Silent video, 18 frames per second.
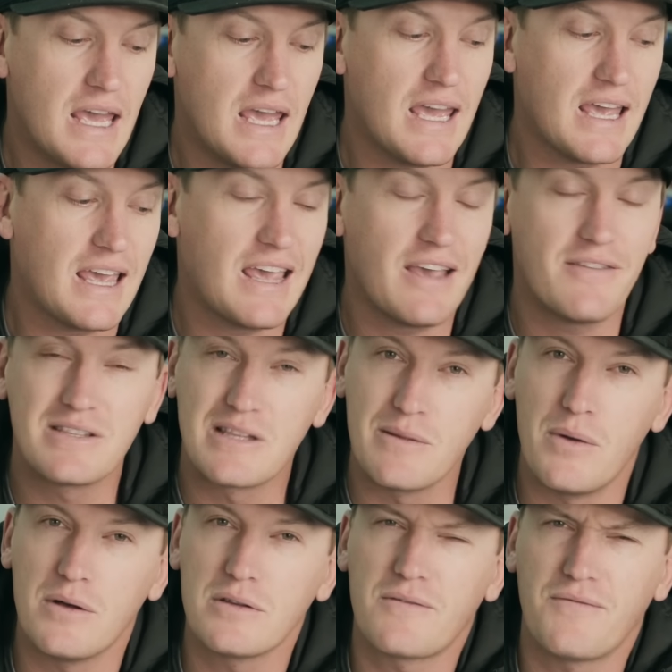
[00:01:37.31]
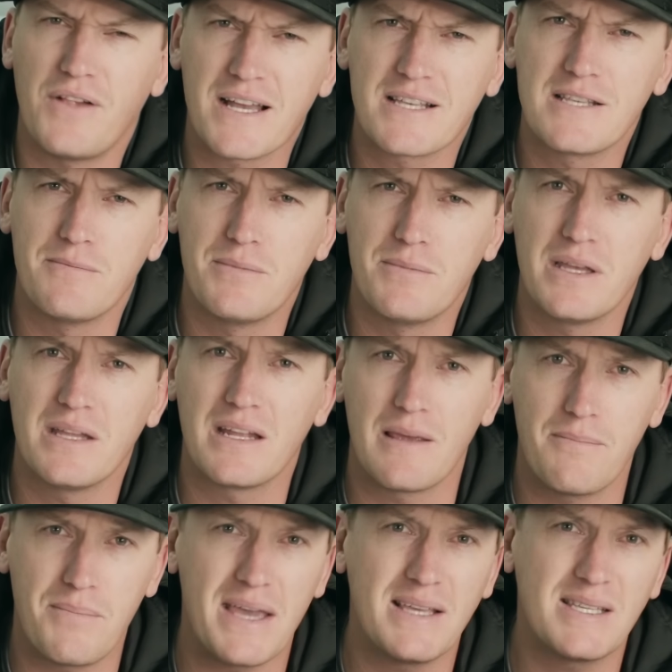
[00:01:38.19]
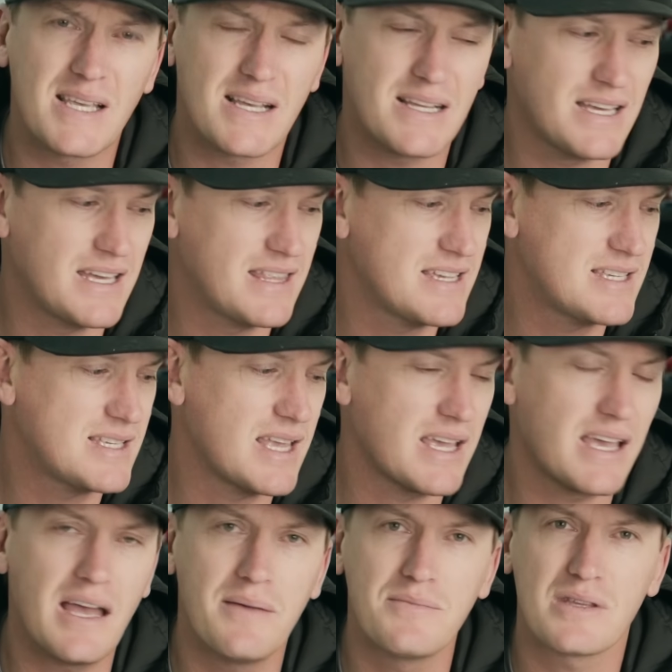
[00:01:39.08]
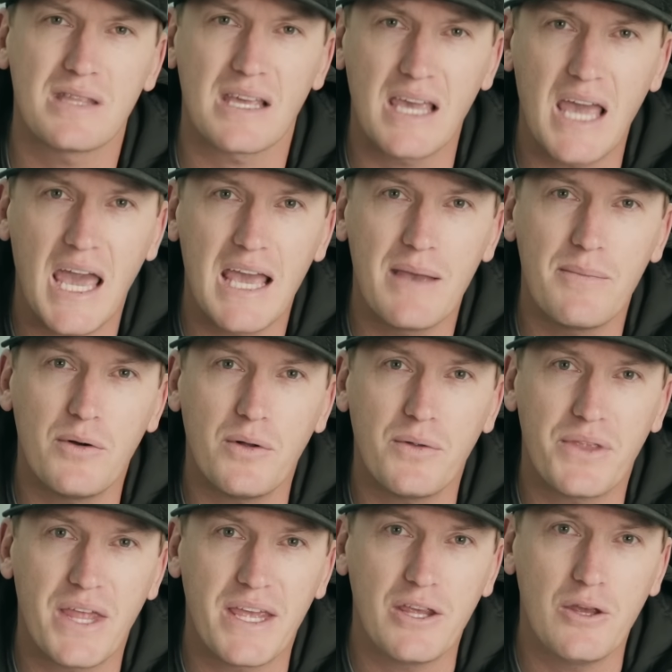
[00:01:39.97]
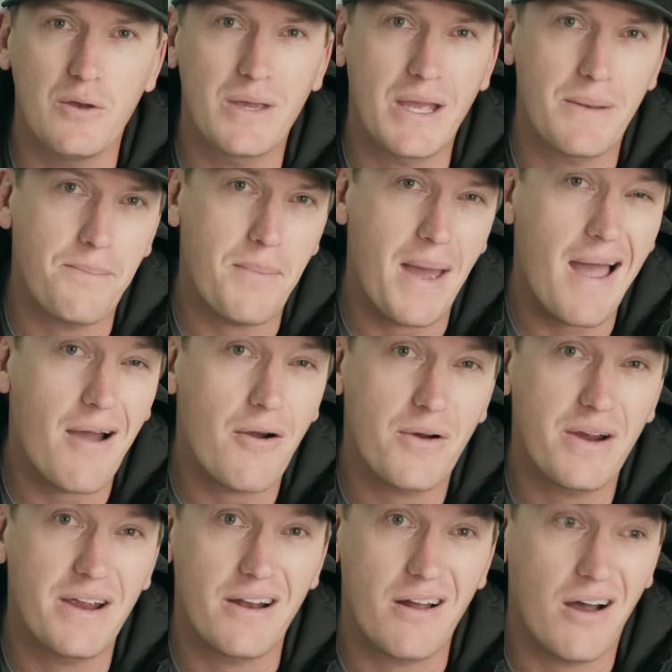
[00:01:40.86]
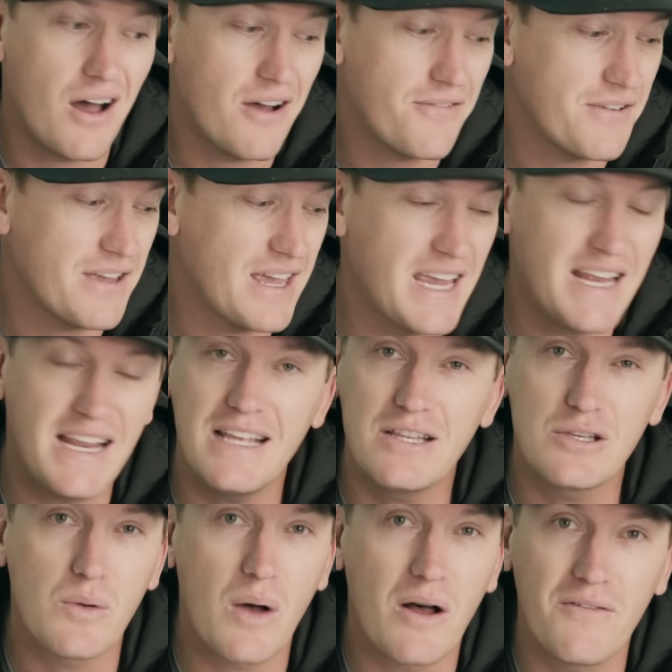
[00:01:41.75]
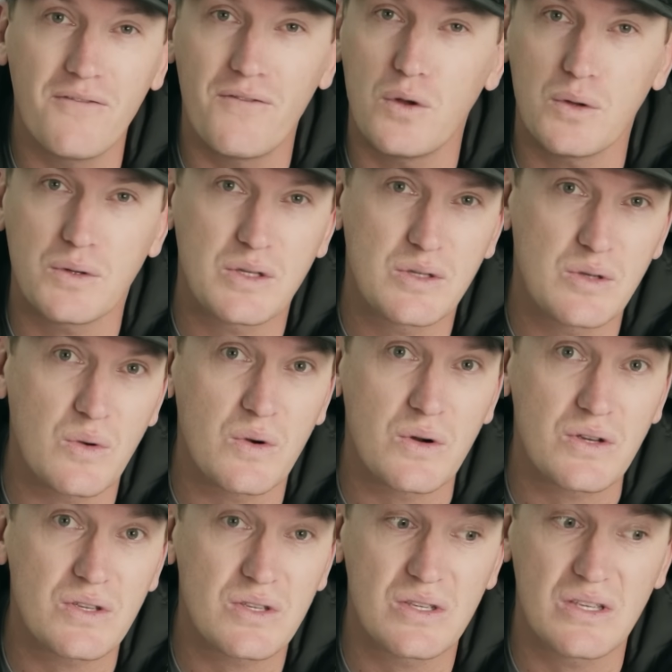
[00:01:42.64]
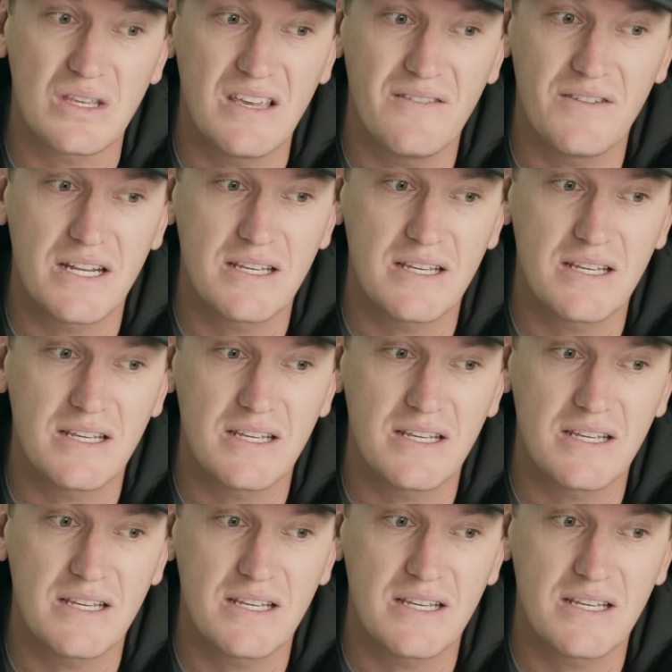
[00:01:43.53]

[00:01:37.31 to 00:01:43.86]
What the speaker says: it gives the most flexibility. Basically, this thing comes with a cable that you can power it off any 12 volt source, even a